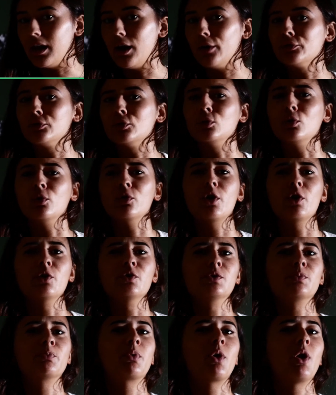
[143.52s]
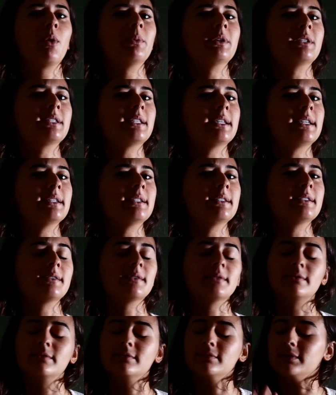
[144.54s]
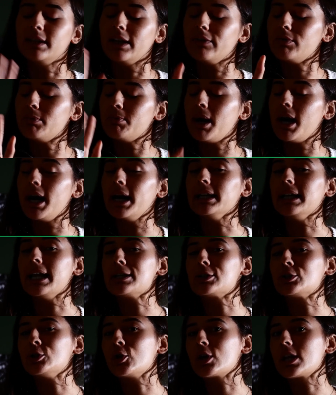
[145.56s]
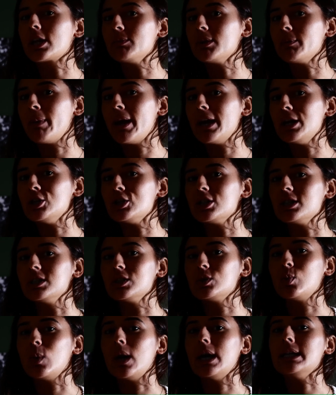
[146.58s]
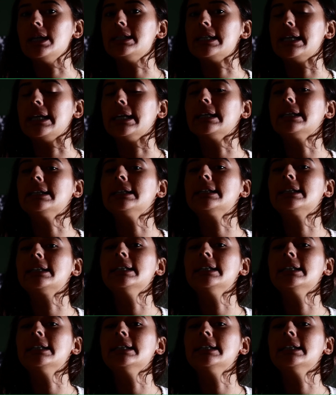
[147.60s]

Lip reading: Studios measures its difficulty. If you want an easier time, you set your cooldown